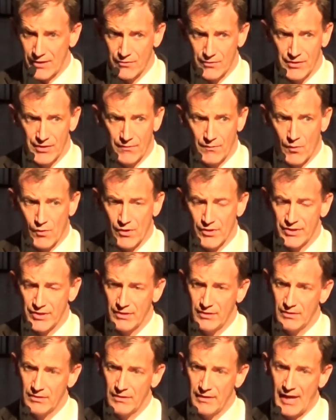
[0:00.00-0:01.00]
countries of
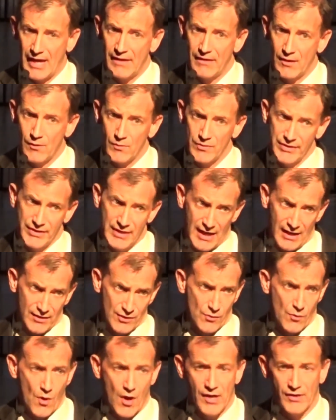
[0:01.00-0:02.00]
origin, that there was
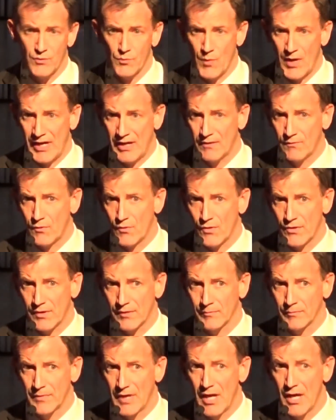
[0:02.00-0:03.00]
death plot waiting for
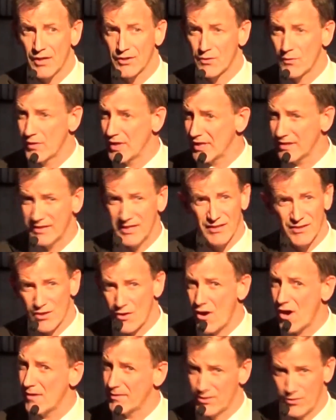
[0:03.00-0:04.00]
them. So this is
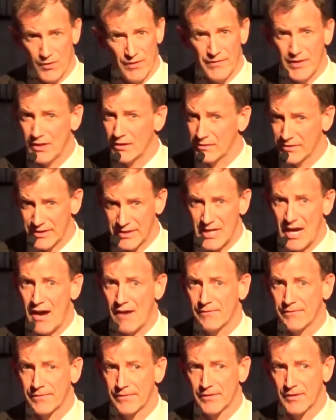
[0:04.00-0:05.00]
not trivial
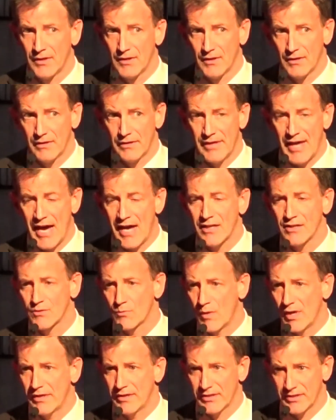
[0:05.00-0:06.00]
stuff. That is
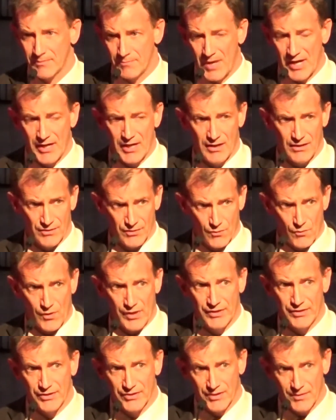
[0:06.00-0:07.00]
what this money is
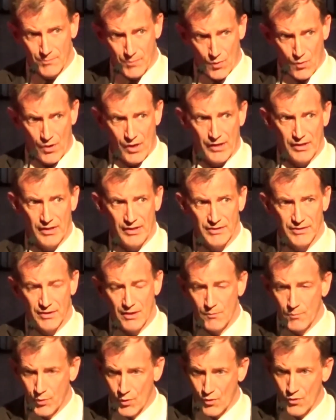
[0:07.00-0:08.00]
going to support,
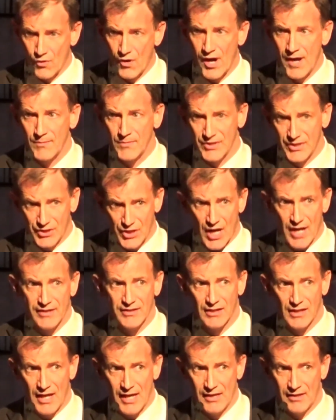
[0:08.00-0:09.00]
is programs
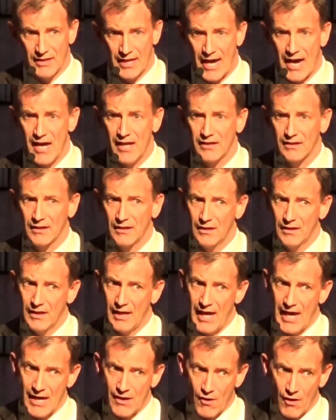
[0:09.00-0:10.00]
just like that,
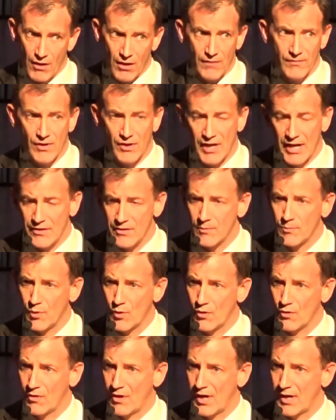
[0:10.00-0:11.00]
and all of our other
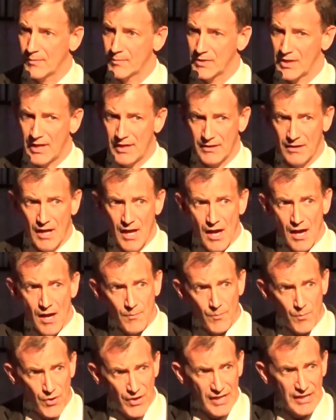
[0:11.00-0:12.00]
programs, like
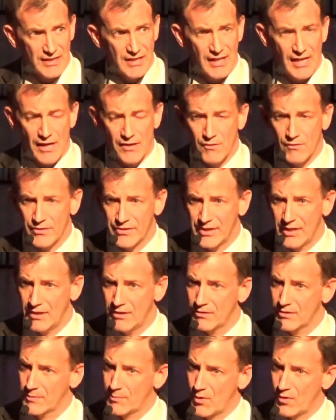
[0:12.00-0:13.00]
putting together a
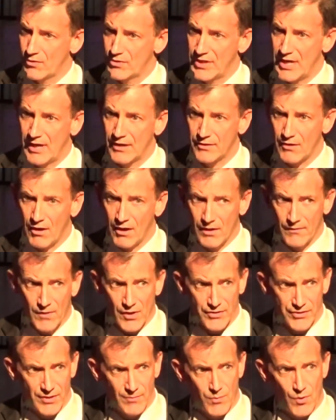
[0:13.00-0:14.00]
seniors project, all of
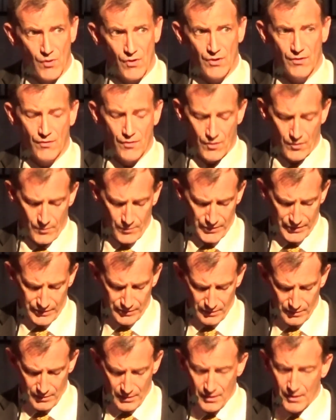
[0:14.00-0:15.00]
our support
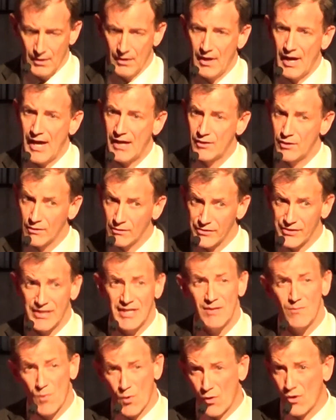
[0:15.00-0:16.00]
groups. And you'll
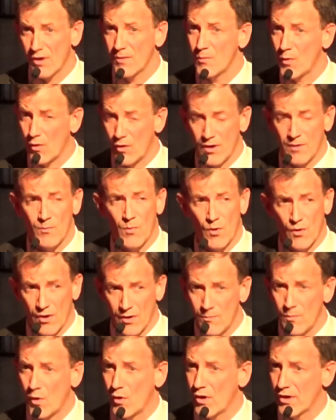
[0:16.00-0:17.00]
see more and more and more
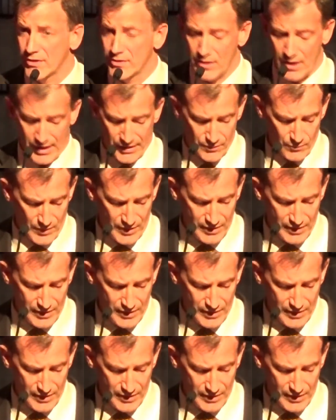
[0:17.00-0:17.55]
and more as,